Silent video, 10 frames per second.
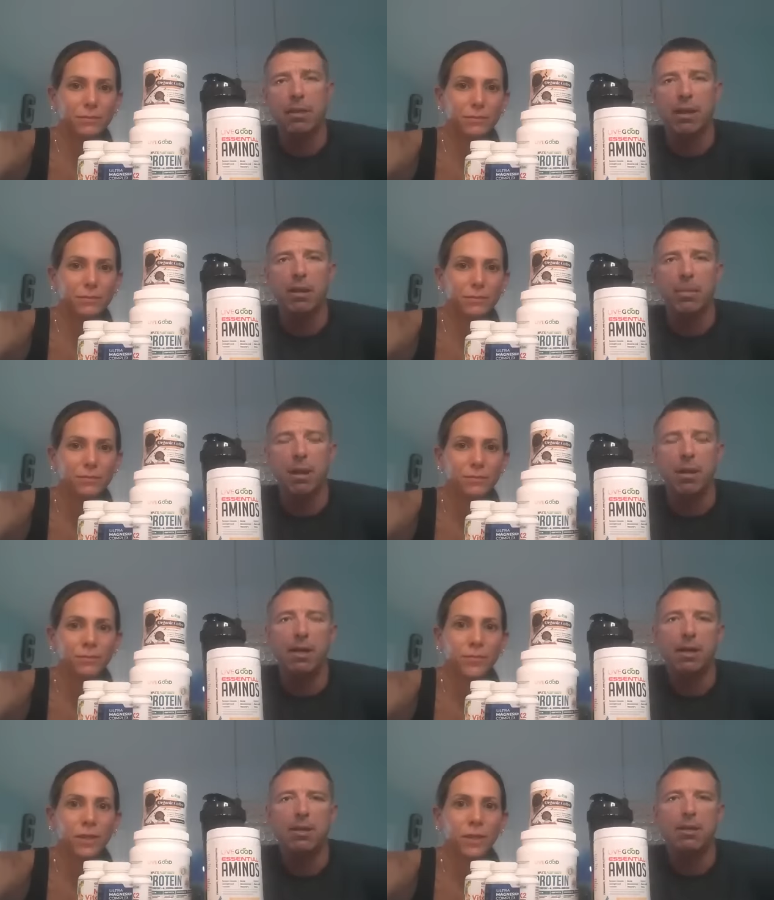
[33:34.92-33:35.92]
Speaker 1: By the end of
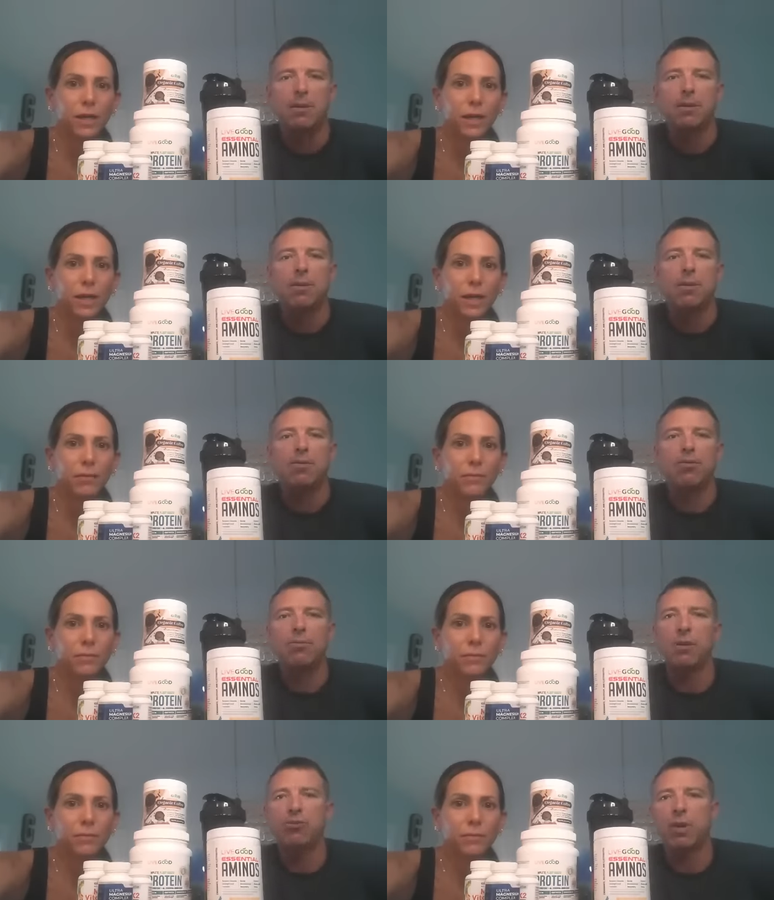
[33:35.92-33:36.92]
May, um, it's
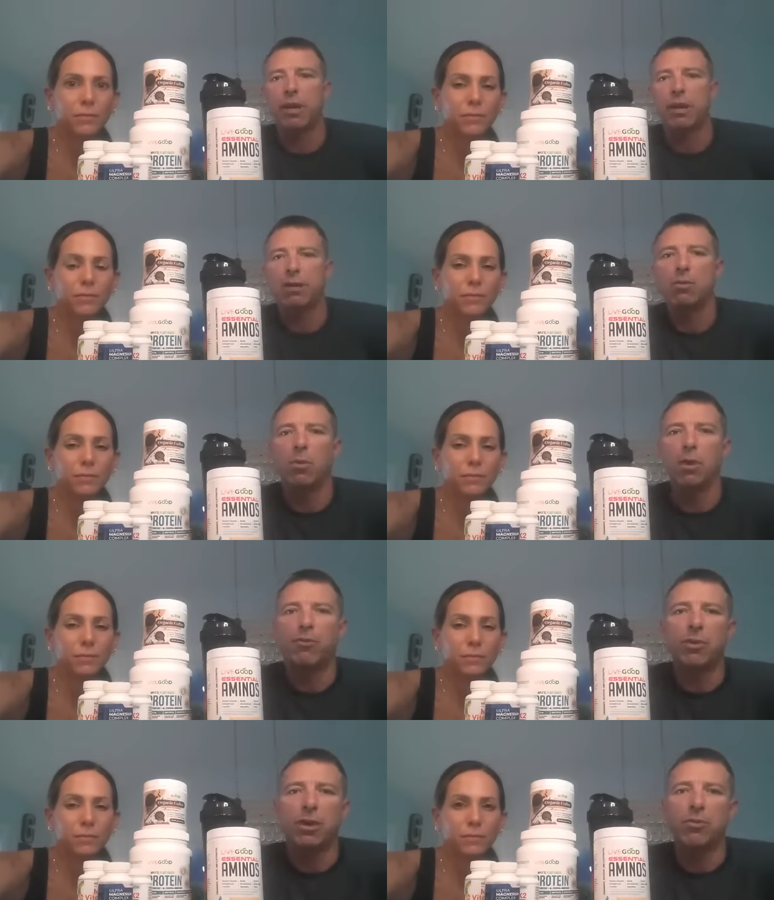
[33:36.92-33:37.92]
a frustrating
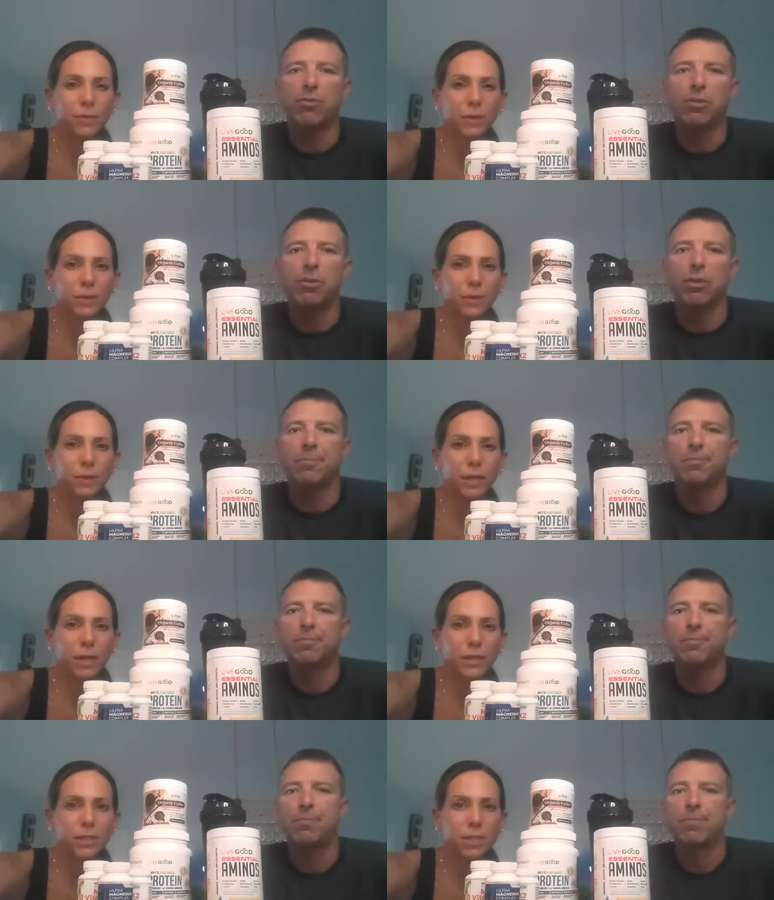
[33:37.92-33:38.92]
one for us for sure.
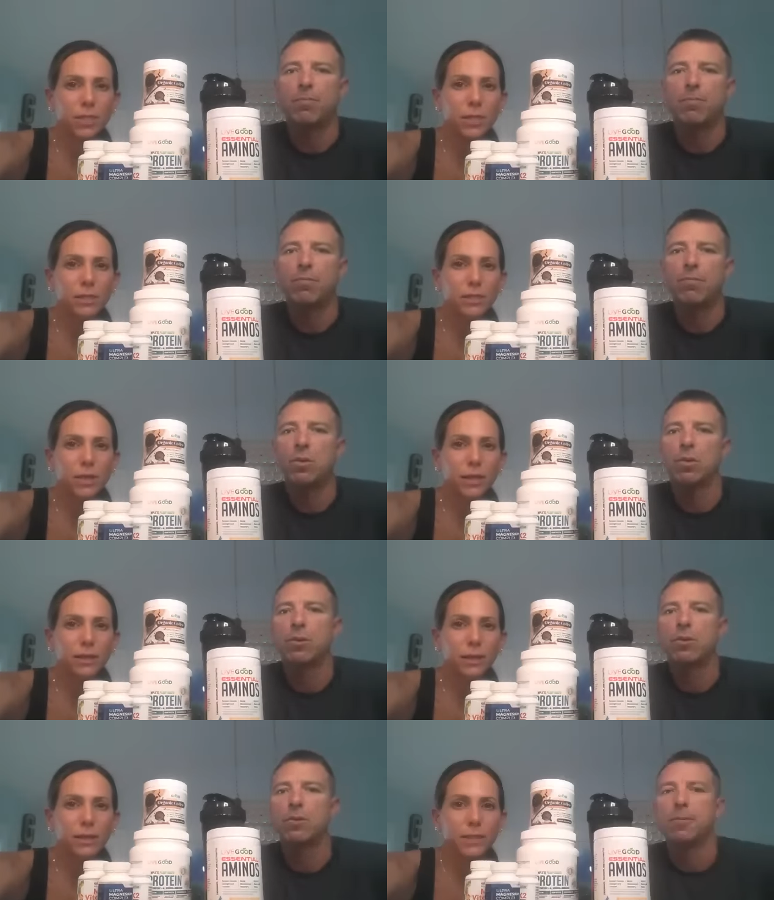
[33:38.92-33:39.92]
Speaker 2: Yes, cheese.
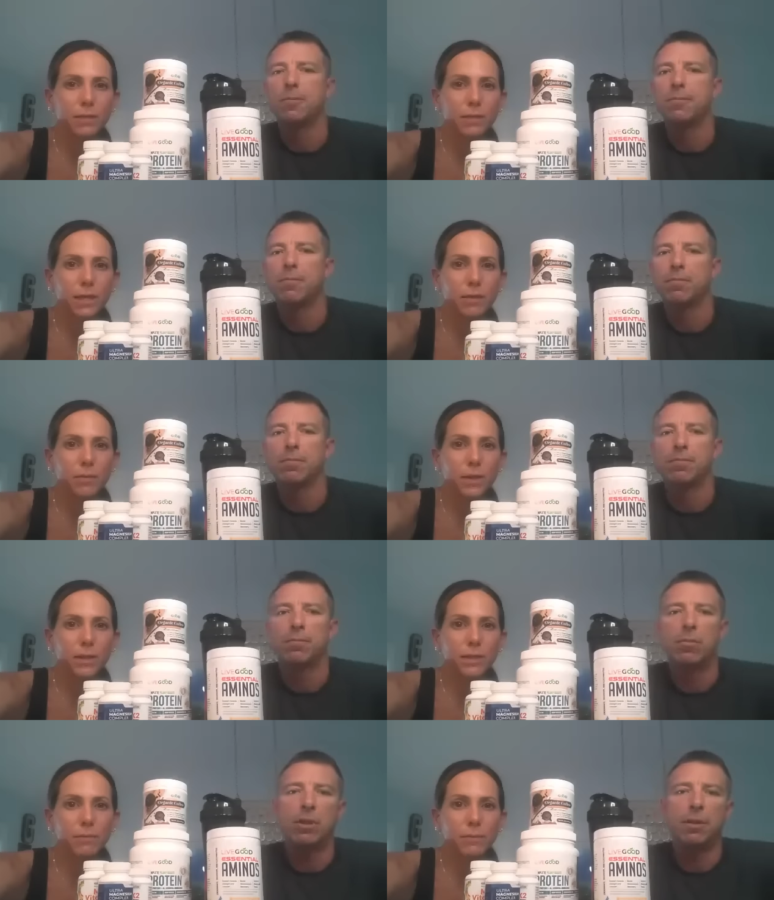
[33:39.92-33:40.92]
Yeah, lights up the same.
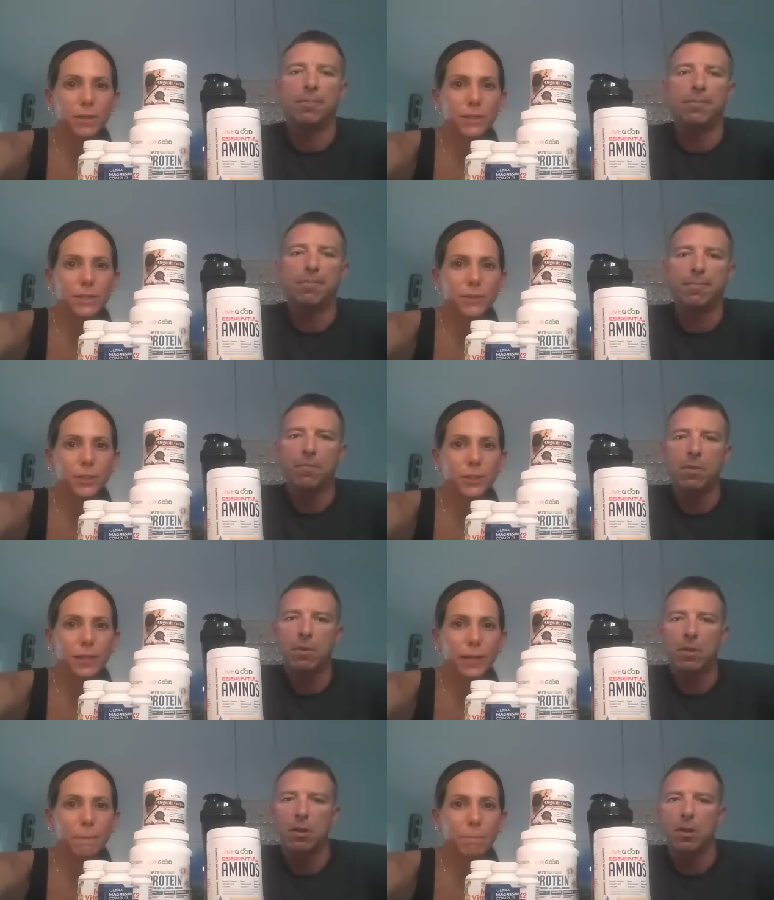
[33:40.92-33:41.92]
Bring yeah. brings in our sugar.
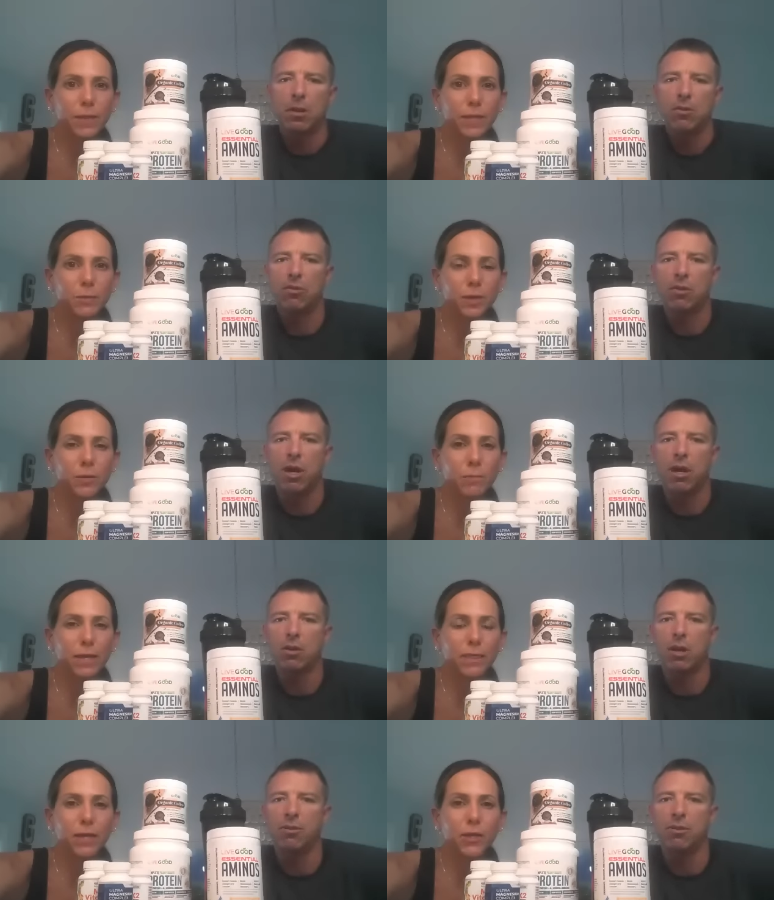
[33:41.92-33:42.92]
Yeah, that's stock, why you
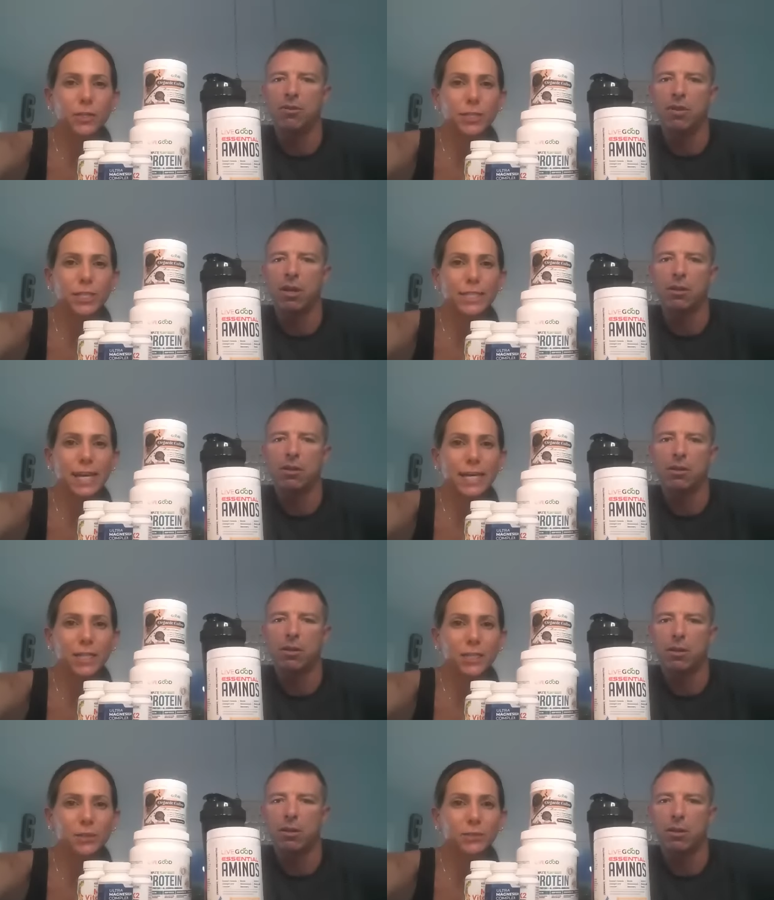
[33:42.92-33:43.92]
might think you're stock. a cheese
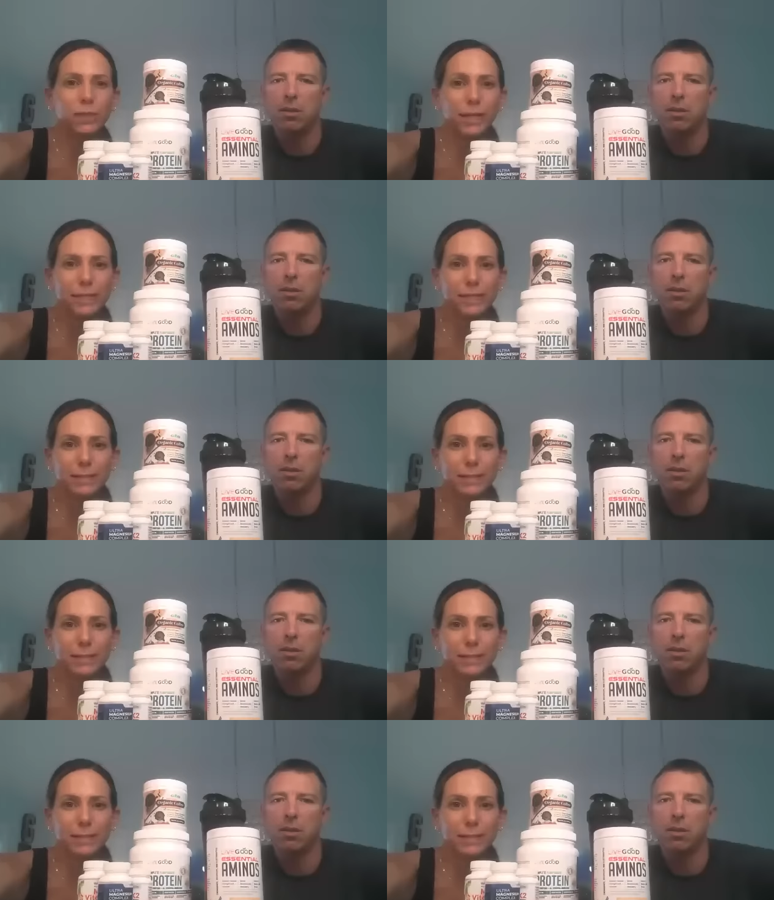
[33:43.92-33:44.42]
addict too. Yes.